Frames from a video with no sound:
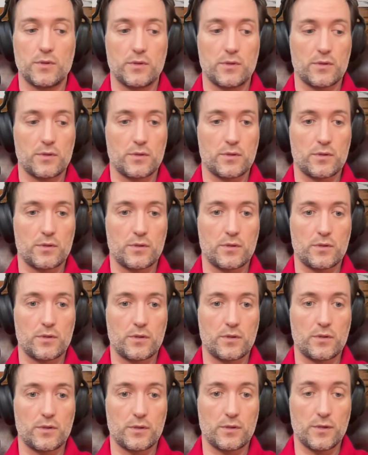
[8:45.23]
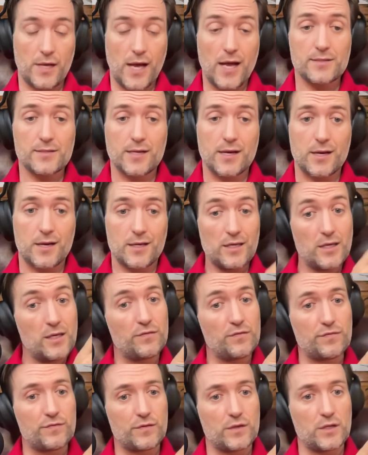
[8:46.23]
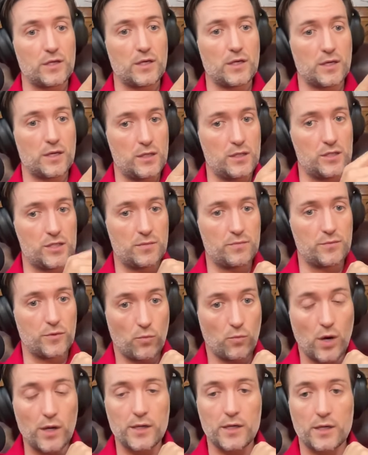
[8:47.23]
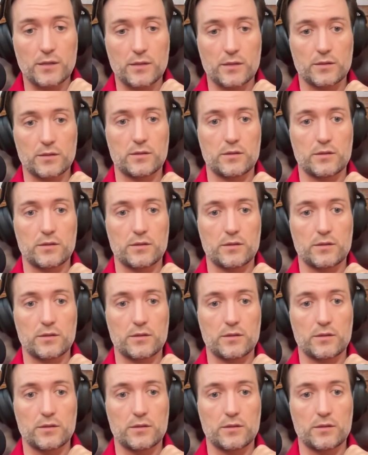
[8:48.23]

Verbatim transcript: uh, uh, Gaza if Egypt wanted,